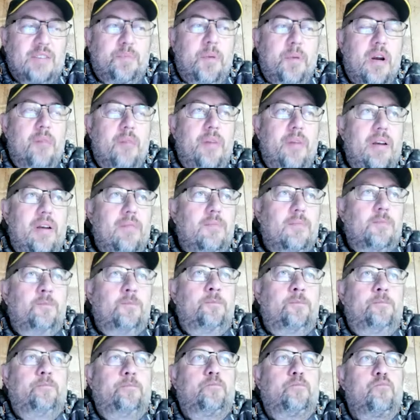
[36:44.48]
but I mean,
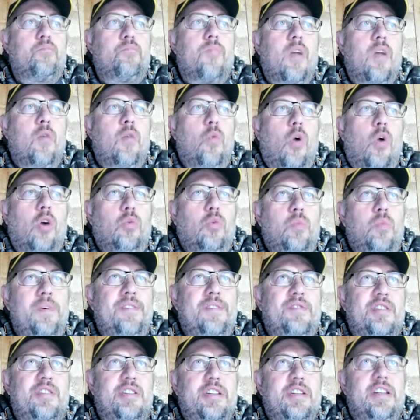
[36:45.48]
what
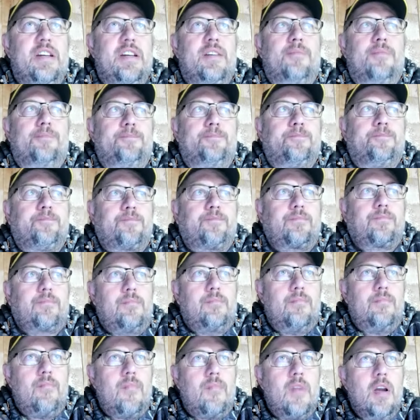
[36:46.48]
we've seen
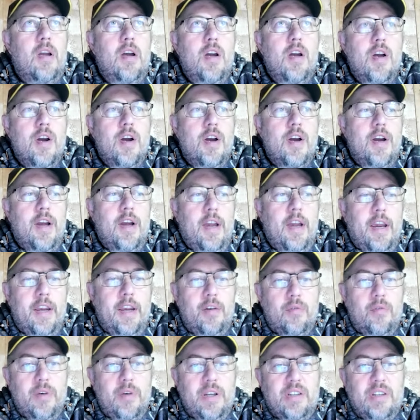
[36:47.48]

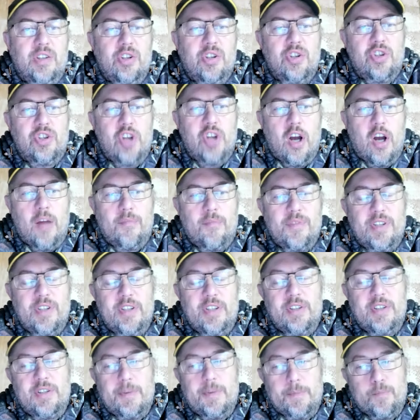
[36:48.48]
in recent times
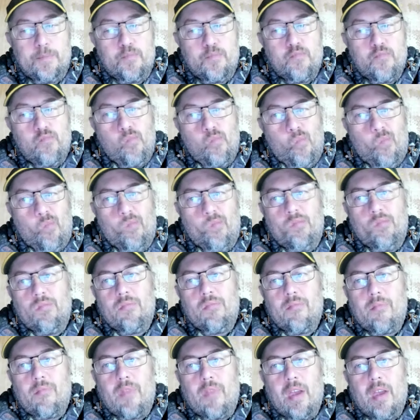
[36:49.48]
is,
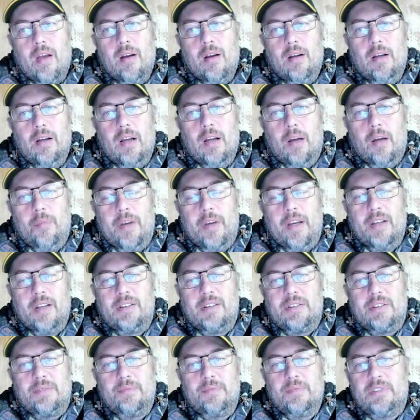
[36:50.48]

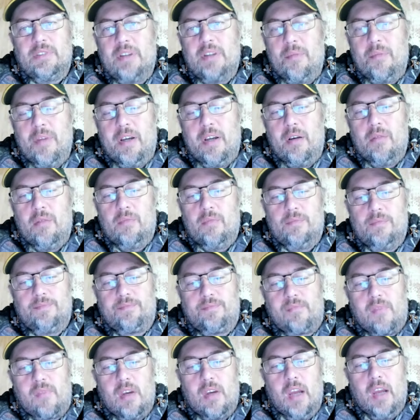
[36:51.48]
it's something
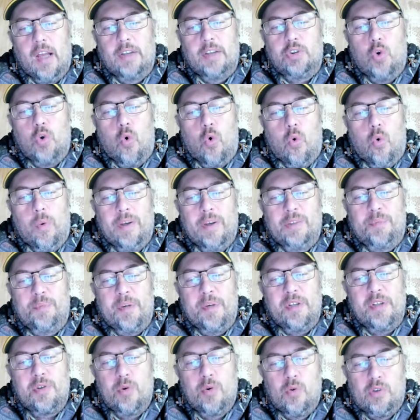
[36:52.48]
that's always
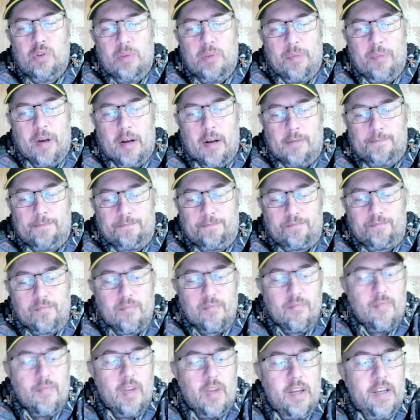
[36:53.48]
been talked about.
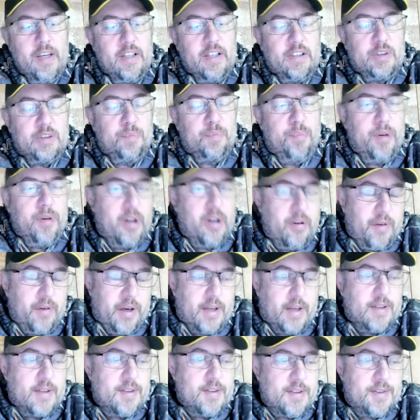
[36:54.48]

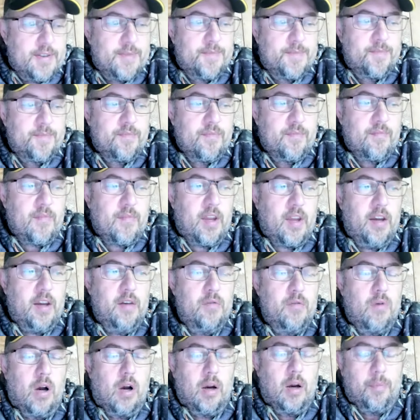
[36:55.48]
Experience
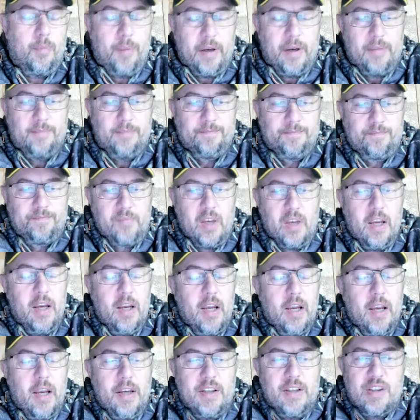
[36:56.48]
in rugby,
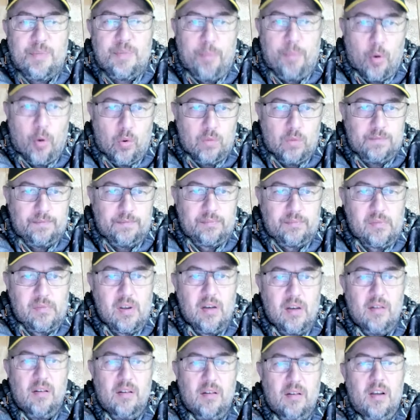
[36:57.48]
in any sport,
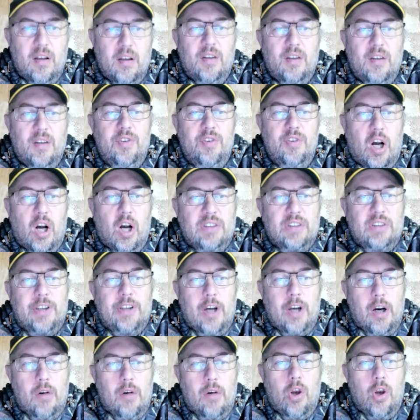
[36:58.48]
does
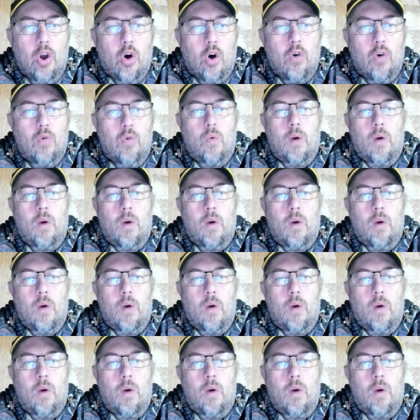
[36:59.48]
go a long